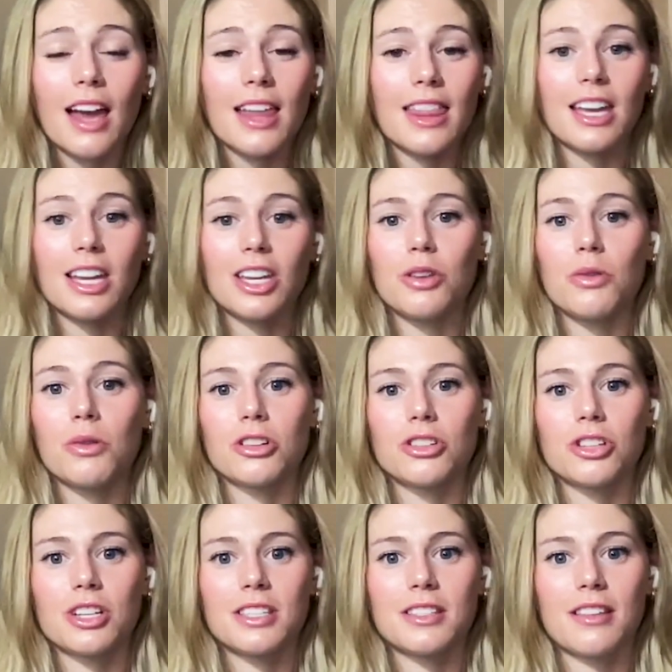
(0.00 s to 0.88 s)
I think you are
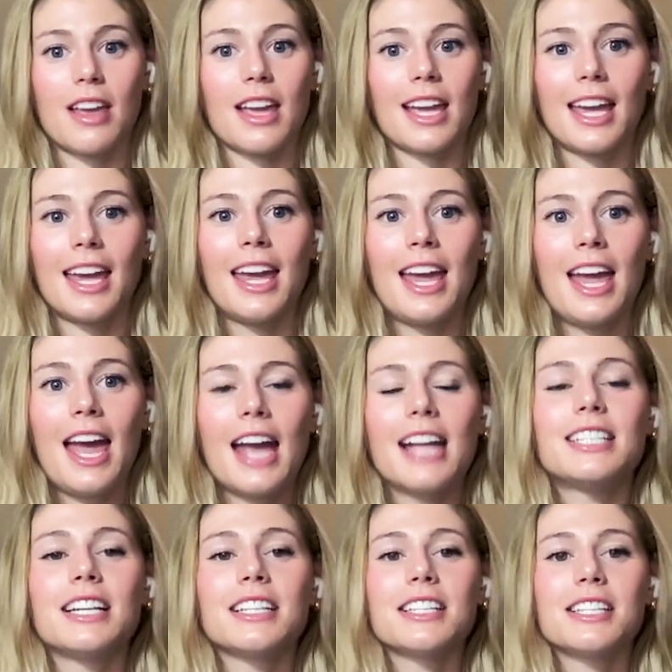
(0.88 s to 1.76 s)
just like,
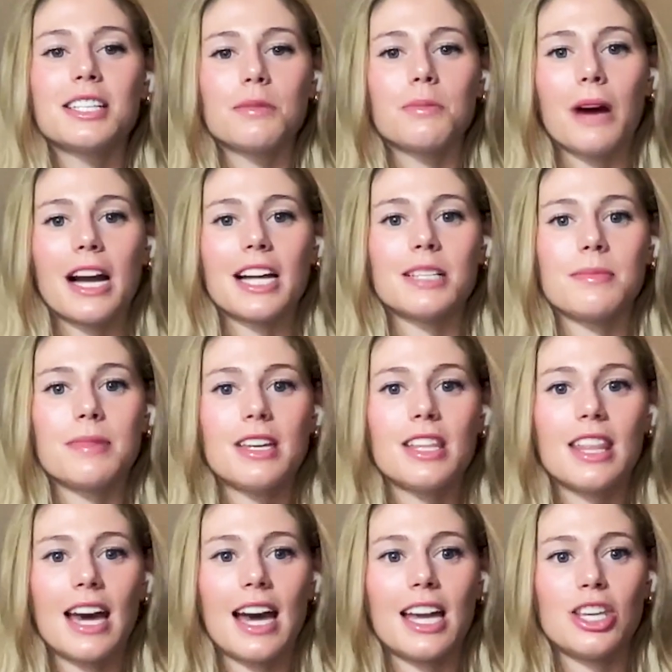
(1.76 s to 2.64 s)
it doesn't surprise
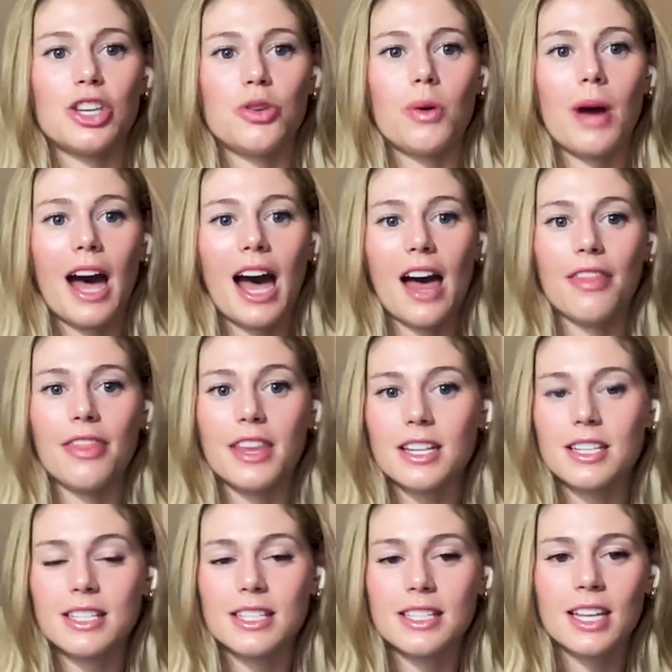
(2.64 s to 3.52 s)
me that you had
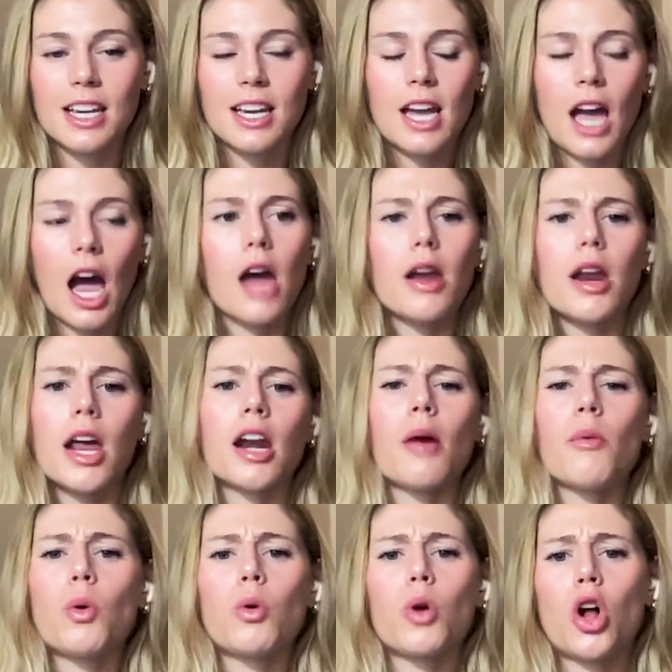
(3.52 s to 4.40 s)
this, and
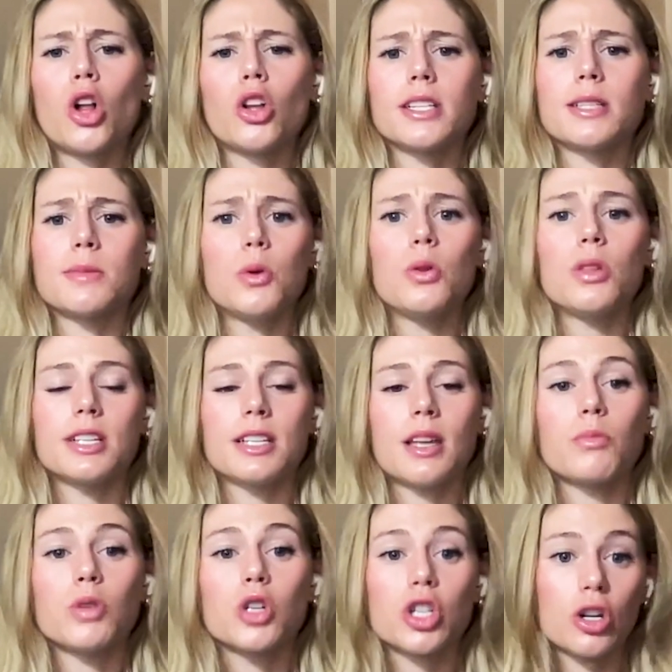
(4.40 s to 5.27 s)
I won't call it smooth because
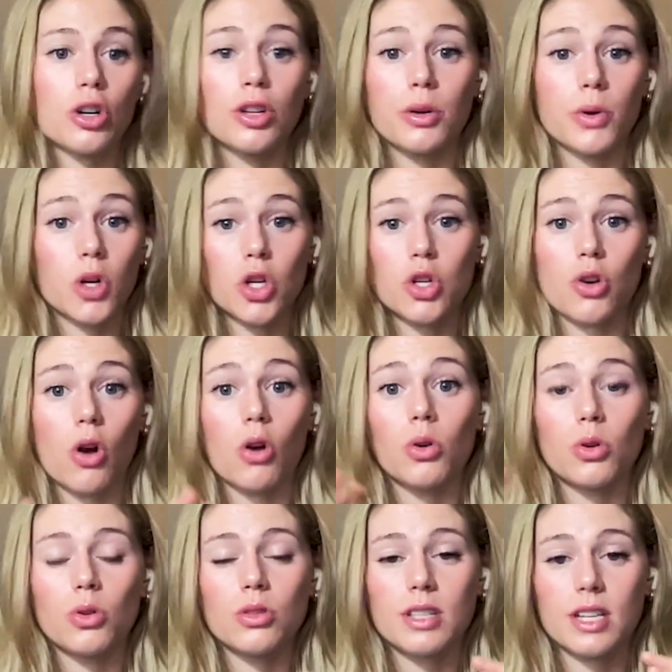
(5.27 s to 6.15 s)
I'm sure there were
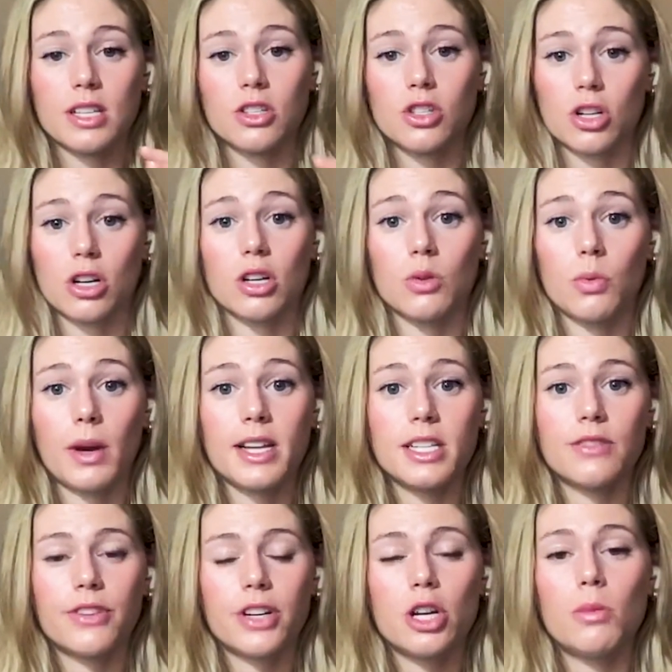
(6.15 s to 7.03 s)
struggles in certain
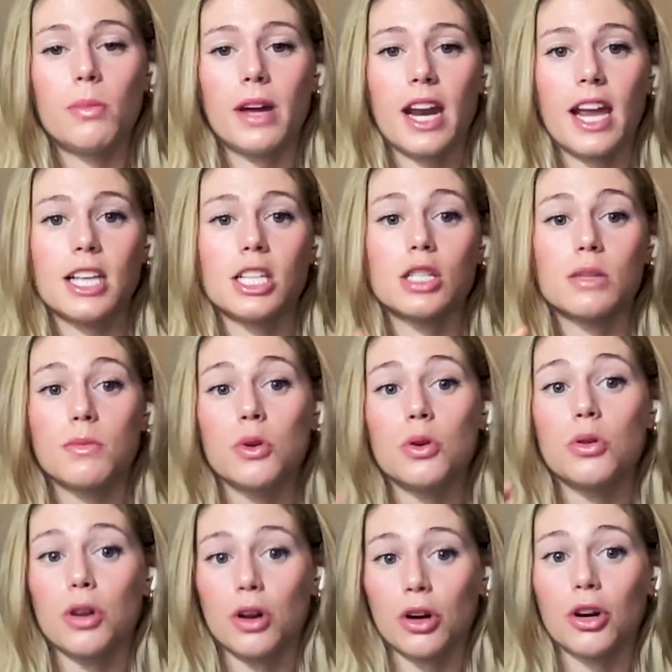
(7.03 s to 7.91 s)
ways for you, but a
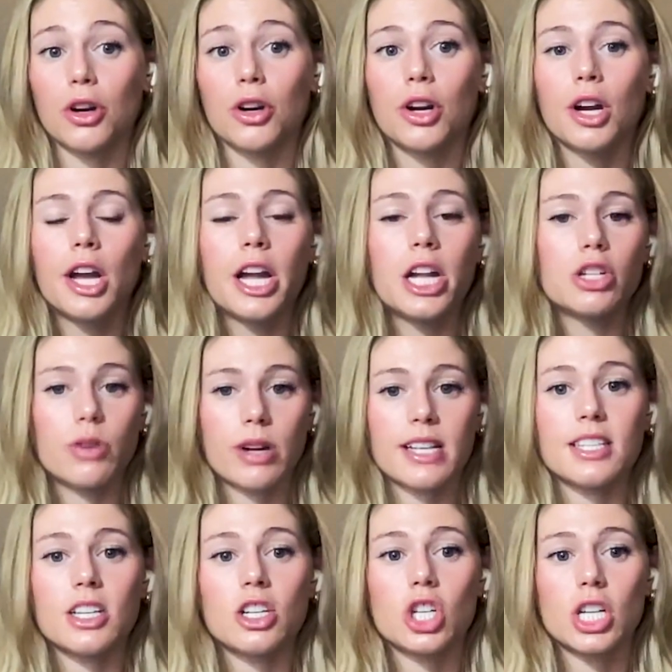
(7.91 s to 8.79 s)
smoother
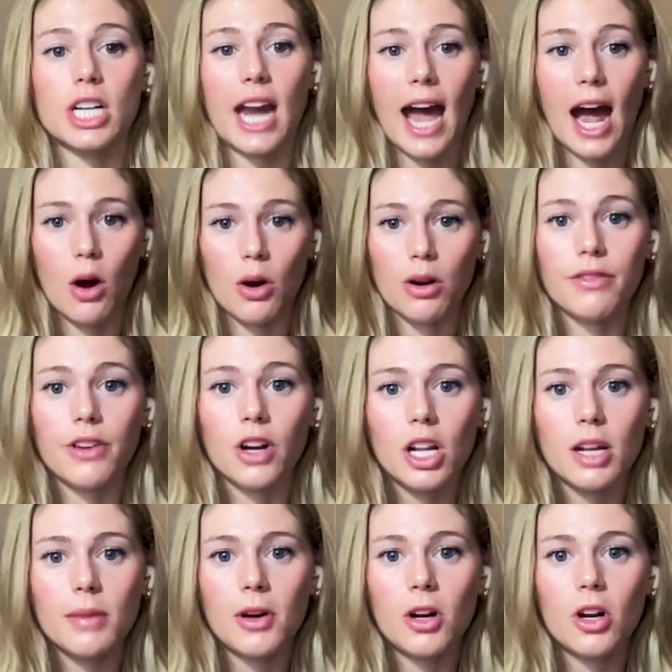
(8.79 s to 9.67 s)
transition out of
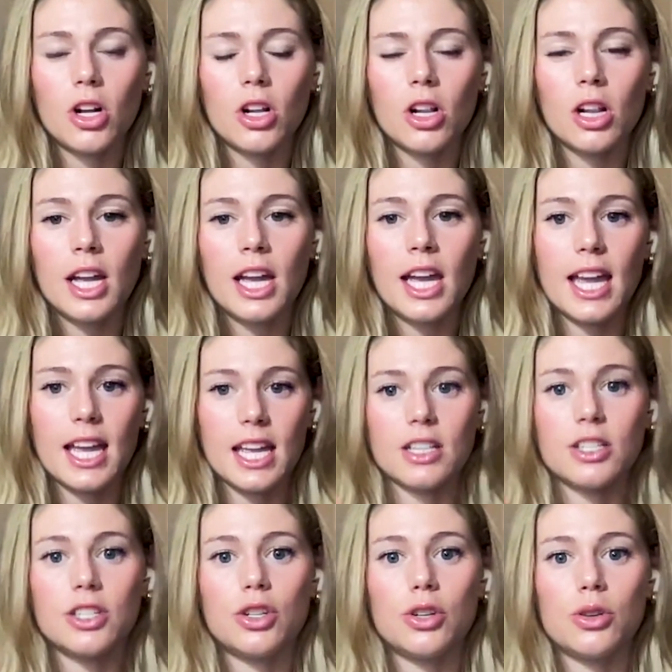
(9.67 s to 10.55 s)
volleyball
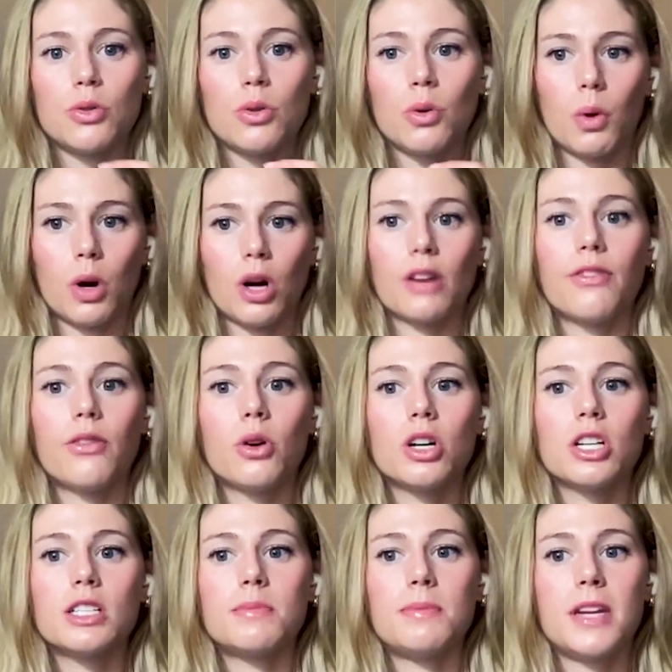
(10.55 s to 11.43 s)
into the
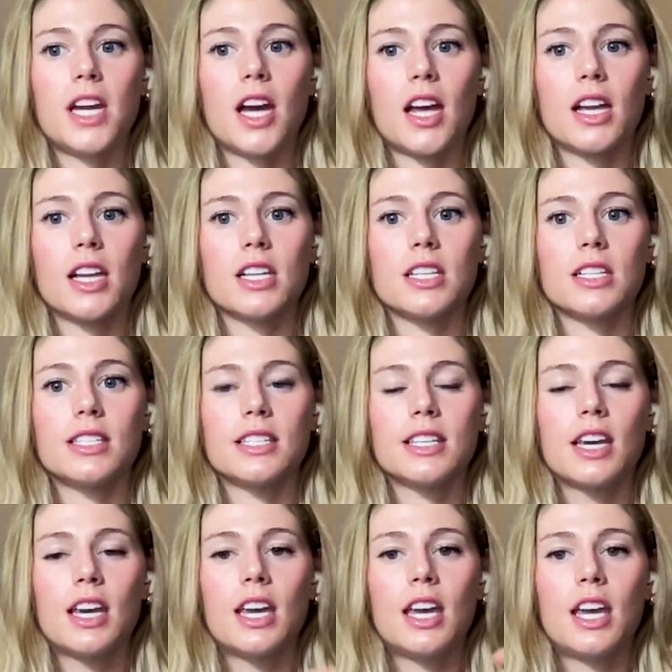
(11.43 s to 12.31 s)
workforce,
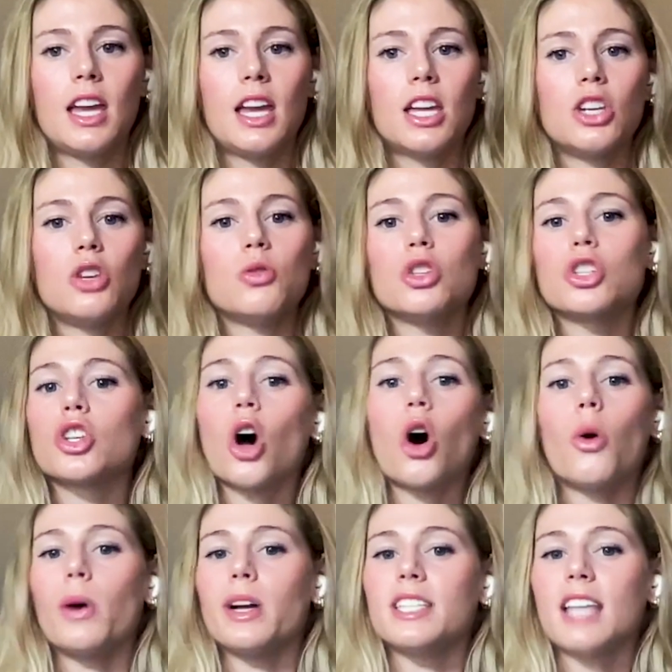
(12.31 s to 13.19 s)
because you just
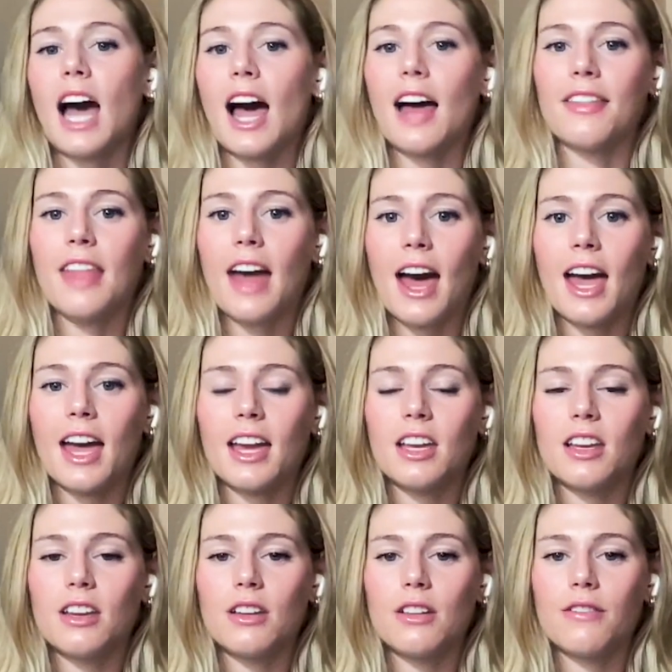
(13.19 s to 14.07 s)
always had that
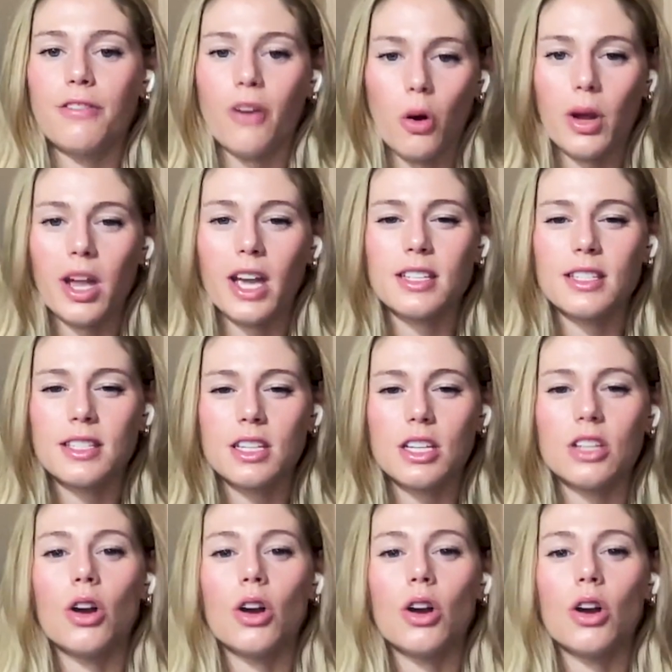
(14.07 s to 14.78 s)
focus.